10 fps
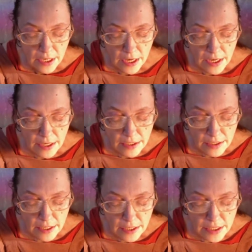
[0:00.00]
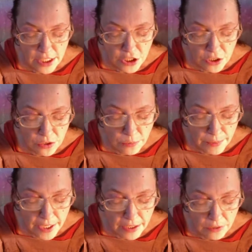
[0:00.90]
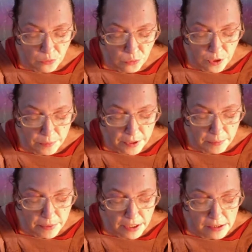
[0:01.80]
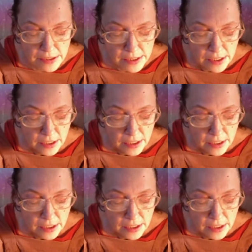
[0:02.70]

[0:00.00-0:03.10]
An additional pen would be built